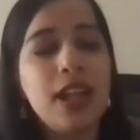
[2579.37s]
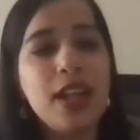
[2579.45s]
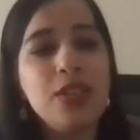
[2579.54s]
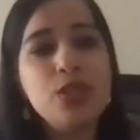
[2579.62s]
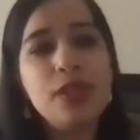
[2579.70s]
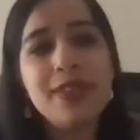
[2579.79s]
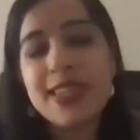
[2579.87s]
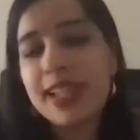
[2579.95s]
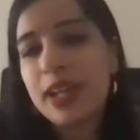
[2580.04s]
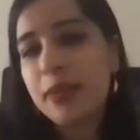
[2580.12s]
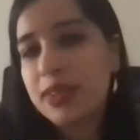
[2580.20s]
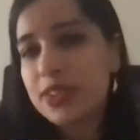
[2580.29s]
And so I was
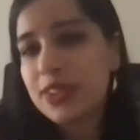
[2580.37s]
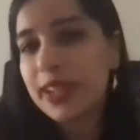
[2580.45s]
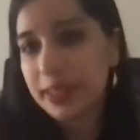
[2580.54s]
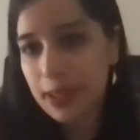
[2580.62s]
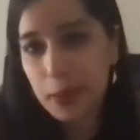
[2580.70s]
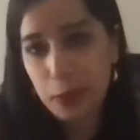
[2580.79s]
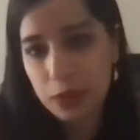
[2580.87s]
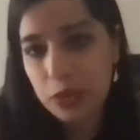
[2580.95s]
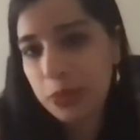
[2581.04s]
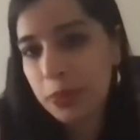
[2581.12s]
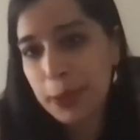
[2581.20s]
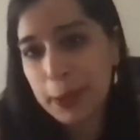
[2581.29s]
like, I want to try it out,
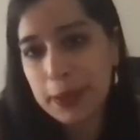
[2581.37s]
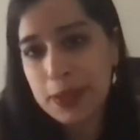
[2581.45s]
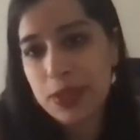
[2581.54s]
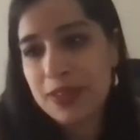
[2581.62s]
to be honest.